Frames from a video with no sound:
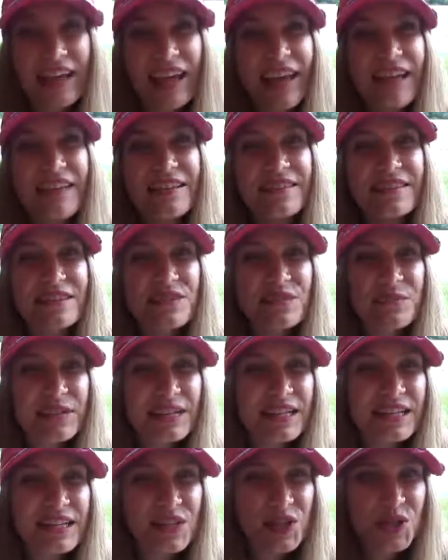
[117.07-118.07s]
And this
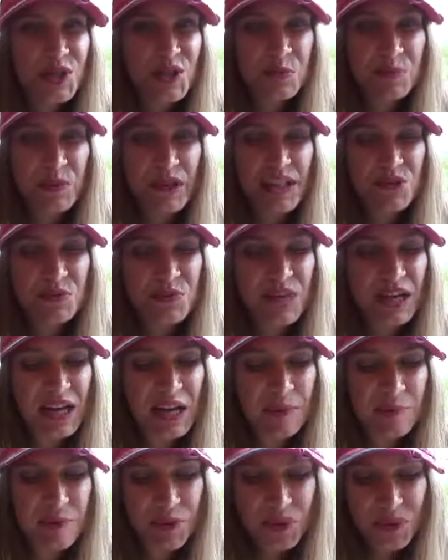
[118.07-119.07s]
relationship, as we
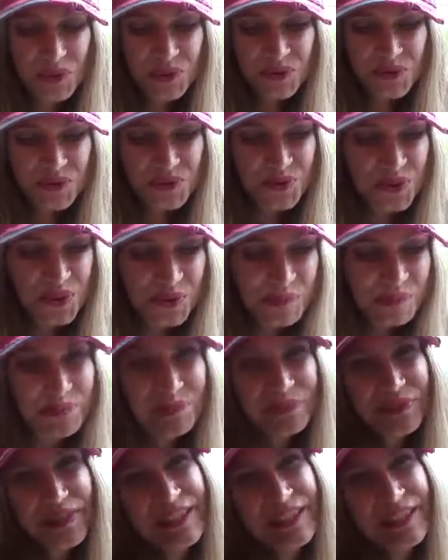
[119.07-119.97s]
come close to him,